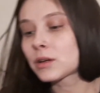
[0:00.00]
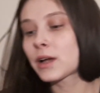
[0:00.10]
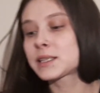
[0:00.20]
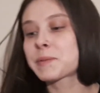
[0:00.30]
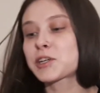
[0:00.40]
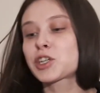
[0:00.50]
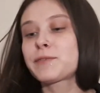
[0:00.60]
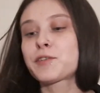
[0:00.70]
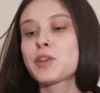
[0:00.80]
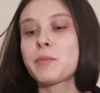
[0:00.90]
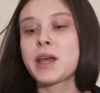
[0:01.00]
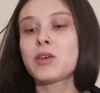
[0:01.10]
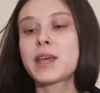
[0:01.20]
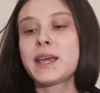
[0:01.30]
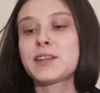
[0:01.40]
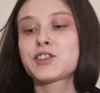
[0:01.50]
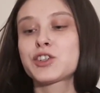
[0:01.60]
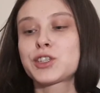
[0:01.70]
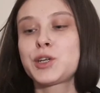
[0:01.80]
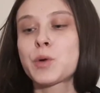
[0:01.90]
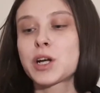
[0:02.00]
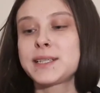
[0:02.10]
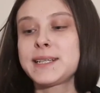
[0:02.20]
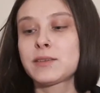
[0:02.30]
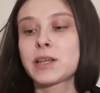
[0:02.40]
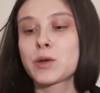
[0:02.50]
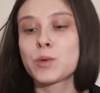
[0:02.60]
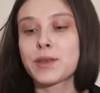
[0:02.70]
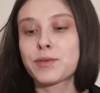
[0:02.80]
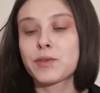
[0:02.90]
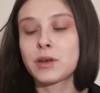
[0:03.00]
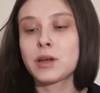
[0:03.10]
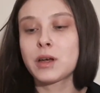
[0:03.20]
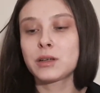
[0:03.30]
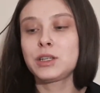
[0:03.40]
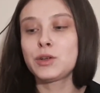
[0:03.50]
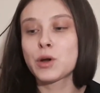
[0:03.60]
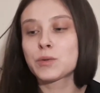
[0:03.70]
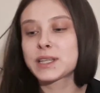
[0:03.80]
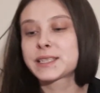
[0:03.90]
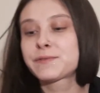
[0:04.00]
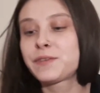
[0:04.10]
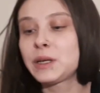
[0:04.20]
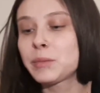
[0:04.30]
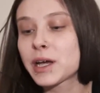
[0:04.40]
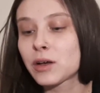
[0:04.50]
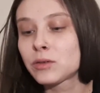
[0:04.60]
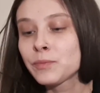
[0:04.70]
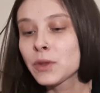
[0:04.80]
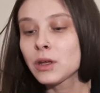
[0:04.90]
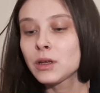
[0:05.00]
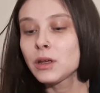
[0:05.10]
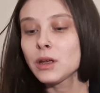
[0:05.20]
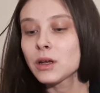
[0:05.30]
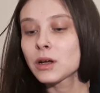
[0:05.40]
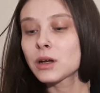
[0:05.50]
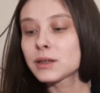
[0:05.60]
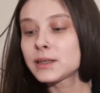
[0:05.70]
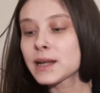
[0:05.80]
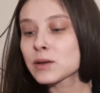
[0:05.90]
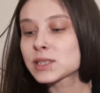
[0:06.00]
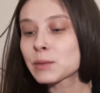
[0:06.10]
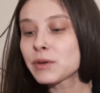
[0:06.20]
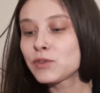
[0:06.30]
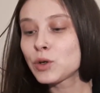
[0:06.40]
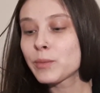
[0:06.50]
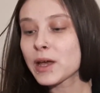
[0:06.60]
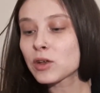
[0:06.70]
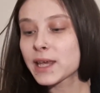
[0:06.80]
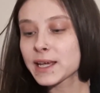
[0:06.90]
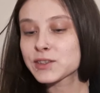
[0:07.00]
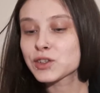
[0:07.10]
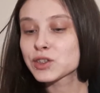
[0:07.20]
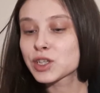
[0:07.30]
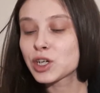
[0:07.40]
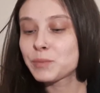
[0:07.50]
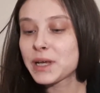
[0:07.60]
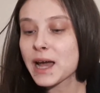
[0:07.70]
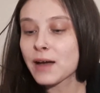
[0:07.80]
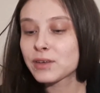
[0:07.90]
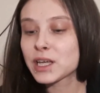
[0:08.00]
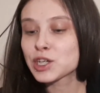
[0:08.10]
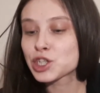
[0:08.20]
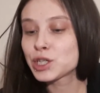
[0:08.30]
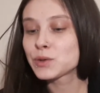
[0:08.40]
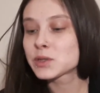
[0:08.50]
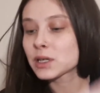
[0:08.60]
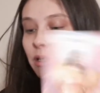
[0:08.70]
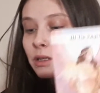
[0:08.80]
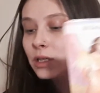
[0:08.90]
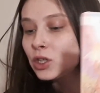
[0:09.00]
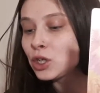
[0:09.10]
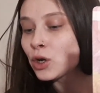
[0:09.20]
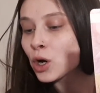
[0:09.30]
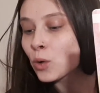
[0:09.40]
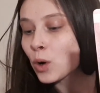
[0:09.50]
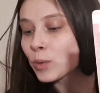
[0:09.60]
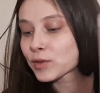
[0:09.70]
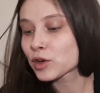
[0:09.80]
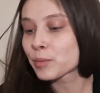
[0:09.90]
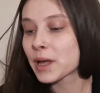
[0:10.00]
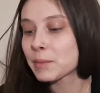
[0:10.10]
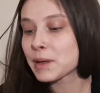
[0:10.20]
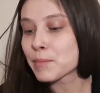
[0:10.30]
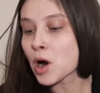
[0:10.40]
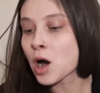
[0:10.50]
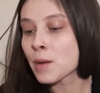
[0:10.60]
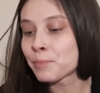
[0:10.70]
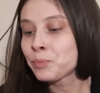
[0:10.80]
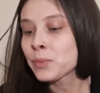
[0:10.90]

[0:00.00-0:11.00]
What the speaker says: especially for the male Cancers who are dealing with, you know, this female. Now, some of you male Cancers could be having issues, you know, with your baby mom